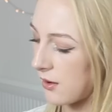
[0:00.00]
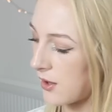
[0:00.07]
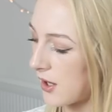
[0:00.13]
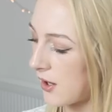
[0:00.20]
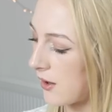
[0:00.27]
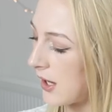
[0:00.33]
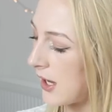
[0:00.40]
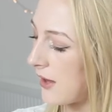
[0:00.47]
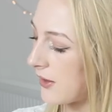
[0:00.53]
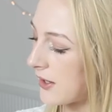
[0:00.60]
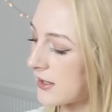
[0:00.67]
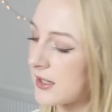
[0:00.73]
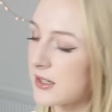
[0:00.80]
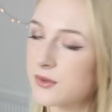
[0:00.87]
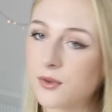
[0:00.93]
you.
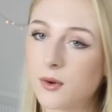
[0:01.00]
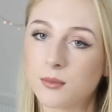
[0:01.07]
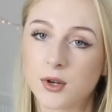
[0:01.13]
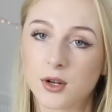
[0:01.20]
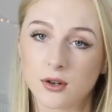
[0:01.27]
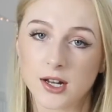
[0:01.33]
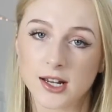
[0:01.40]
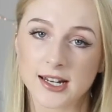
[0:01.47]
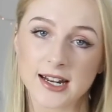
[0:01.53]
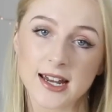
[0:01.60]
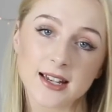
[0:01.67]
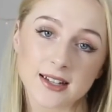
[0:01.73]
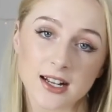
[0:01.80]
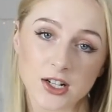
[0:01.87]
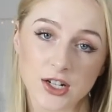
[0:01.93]
This is from New Look, and
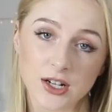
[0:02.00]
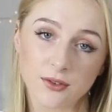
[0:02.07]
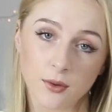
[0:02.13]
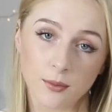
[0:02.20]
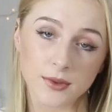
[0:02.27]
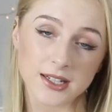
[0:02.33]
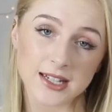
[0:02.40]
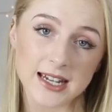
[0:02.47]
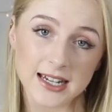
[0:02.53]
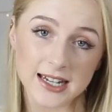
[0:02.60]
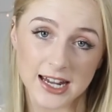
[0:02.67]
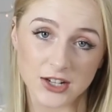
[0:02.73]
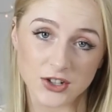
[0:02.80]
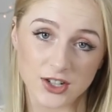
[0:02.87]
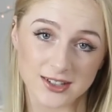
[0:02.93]
it is actually from the
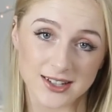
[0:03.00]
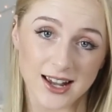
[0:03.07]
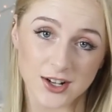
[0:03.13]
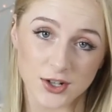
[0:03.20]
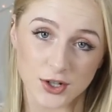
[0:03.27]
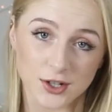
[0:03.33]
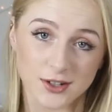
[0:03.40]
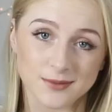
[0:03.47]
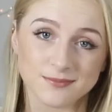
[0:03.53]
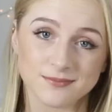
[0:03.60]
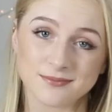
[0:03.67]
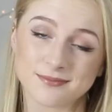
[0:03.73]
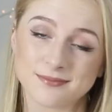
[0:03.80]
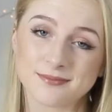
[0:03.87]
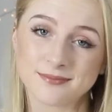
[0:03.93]
teenager section.
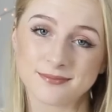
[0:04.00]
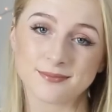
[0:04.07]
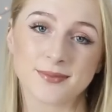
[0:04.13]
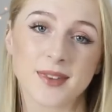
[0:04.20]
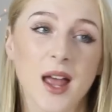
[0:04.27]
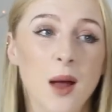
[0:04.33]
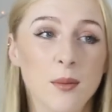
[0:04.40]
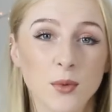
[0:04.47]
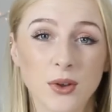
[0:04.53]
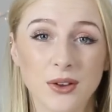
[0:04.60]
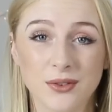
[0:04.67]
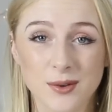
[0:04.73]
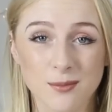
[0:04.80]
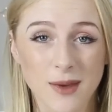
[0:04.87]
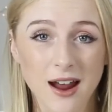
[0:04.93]
I'm not
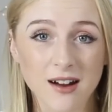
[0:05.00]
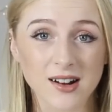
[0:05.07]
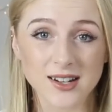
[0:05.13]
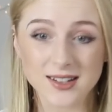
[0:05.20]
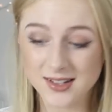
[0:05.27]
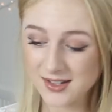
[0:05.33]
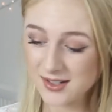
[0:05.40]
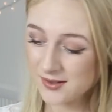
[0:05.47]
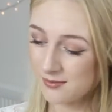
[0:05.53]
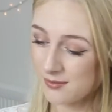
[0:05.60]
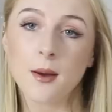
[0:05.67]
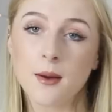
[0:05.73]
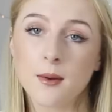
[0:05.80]
even embarrassed.